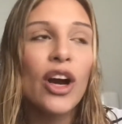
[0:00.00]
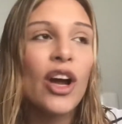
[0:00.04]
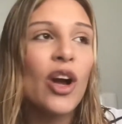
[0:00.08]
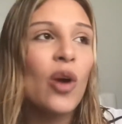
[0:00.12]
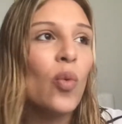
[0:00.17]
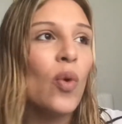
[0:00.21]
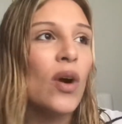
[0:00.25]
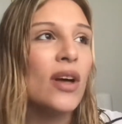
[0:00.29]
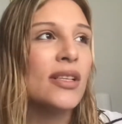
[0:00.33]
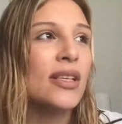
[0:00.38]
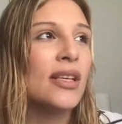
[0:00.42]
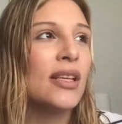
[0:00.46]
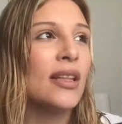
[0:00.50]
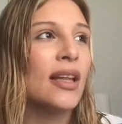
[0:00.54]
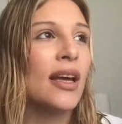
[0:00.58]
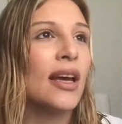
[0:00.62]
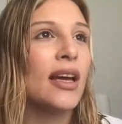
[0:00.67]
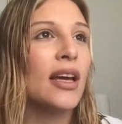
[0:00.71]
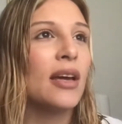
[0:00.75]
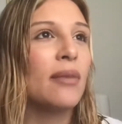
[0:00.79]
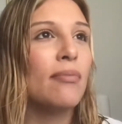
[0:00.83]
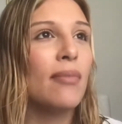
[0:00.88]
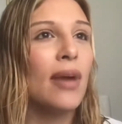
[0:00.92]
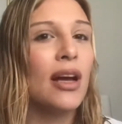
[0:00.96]
It wasn't
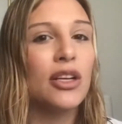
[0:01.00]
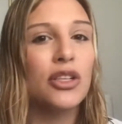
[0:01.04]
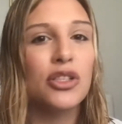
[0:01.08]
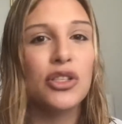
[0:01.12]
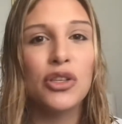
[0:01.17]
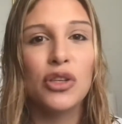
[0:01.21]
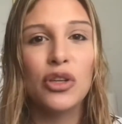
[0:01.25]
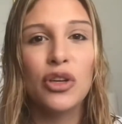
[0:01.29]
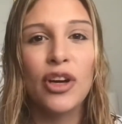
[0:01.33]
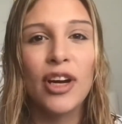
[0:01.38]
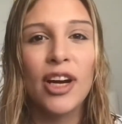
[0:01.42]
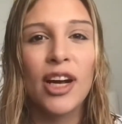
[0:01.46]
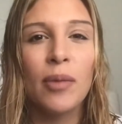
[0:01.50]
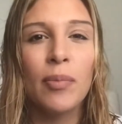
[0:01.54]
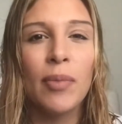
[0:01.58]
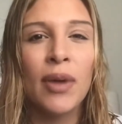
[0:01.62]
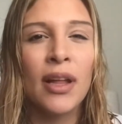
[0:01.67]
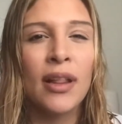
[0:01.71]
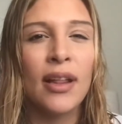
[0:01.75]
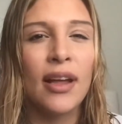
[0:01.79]
like menstrual cramping